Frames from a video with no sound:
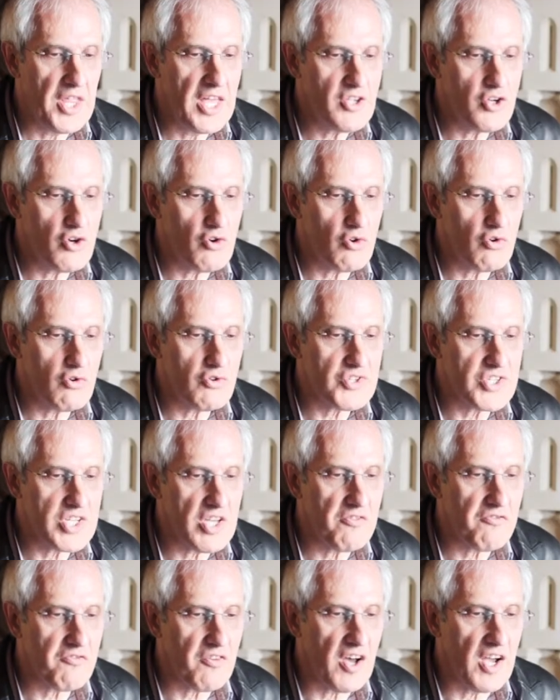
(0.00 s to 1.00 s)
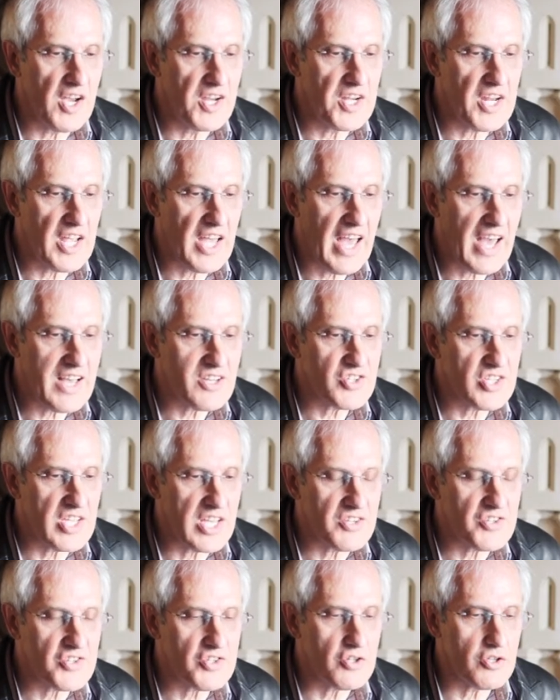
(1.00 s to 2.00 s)
Then you'll also find
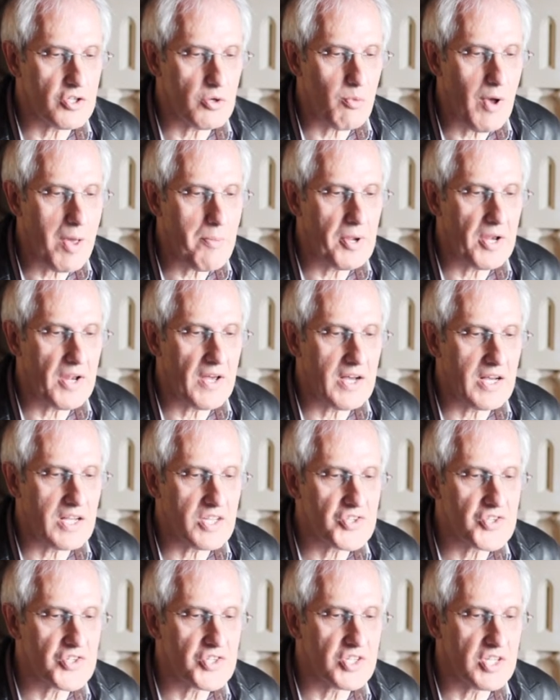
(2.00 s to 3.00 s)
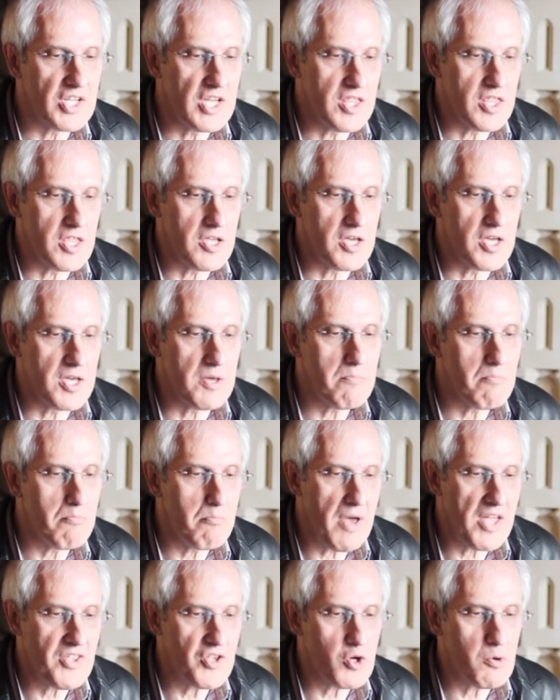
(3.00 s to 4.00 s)
access to the webinars in the
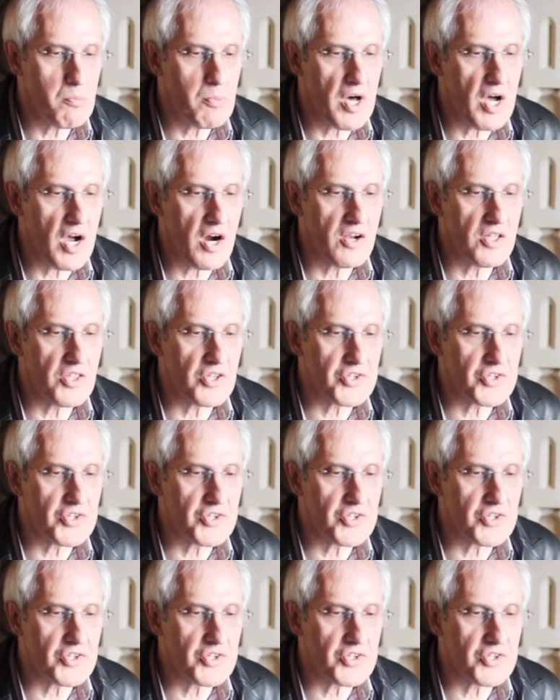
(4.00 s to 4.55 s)
menu bar at